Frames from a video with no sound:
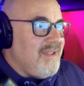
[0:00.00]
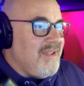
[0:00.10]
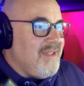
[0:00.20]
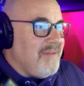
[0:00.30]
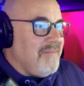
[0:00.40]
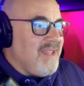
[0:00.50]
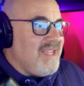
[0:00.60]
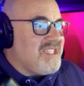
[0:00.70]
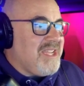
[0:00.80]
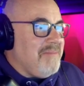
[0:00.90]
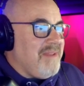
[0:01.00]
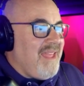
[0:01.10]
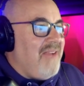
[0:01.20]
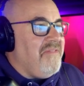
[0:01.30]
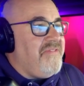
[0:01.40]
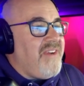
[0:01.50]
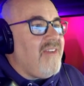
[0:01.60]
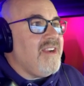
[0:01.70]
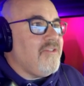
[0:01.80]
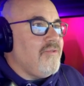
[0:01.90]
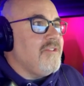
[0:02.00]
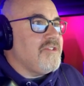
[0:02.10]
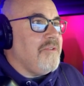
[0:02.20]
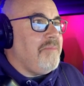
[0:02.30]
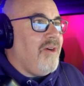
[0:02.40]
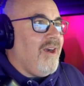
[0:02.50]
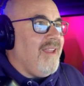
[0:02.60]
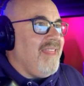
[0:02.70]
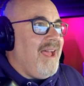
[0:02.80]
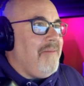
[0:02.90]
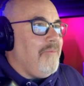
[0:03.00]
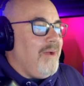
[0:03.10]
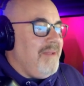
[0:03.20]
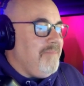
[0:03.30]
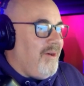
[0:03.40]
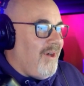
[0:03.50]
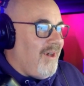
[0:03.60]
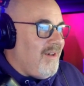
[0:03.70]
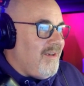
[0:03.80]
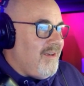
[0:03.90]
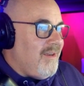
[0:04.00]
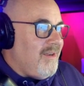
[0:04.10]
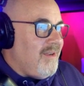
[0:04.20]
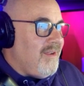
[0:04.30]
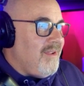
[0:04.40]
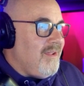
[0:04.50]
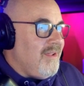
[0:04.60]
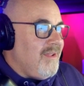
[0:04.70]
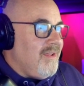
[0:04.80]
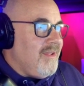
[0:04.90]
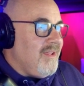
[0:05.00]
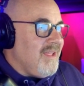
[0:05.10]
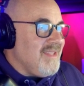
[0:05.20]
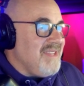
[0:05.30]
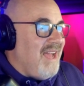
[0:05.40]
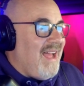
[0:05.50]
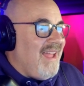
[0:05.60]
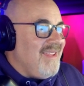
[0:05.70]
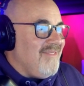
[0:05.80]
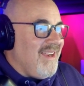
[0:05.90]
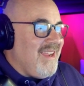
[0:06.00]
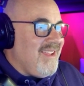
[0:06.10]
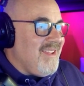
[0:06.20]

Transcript: They skipped that very crucial part. That one part is not, right?